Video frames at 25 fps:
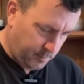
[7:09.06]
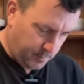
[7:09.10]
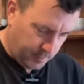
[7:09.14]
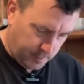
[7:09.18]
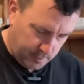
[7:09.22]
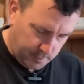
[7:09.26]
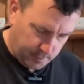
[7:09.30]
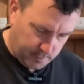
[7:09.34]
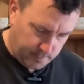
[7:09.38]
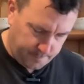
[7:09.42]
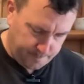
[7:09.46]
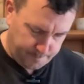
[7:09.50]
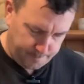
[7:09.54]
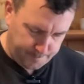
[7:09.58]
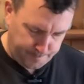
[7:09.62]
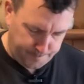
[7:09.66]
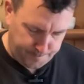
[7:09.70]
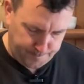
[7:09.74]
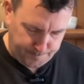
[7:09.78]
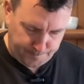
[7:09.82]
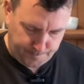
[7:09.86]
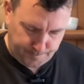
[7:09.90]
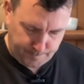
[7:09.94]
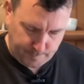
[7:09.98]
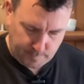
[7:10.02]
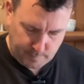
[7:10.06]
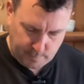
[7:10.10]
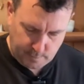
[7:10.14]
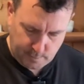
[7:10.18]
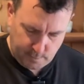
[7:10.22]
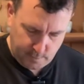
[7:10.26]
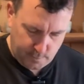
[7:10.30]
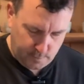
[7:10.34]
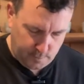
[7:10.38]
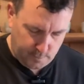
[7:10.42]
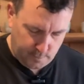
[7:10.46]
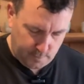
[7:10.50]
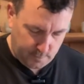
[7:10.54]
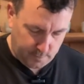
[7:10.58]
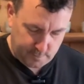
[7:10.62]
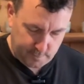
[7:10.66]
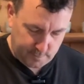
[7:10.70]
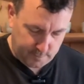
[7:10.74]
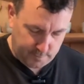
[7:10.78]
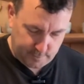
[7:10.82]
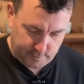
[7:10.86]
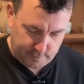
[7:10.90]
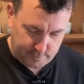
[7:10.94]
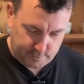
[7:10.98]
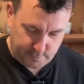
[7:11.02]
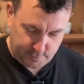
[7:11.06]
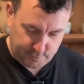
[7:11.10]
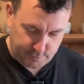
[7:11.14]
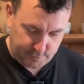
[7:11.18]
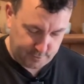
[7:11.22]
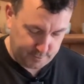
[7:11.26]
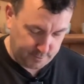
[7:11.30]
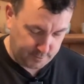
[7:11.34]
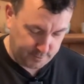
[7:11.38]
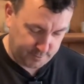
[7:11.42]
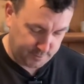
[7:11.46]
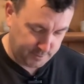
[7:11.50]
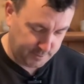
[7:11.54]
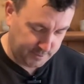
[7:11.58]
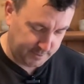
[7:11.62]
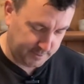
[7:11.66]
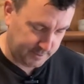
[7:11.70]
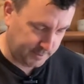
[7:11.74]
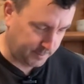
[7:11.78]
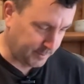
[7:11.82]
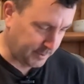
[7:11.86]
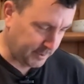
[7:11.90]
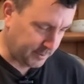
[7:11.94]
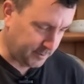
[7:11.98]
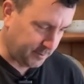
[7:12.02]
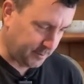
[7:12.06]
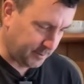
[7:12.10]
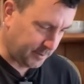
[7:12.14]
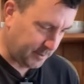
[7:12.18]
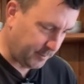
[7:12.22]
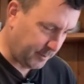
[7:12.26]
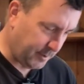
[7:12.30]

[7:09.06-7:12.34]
But it's such an easy way of doing it.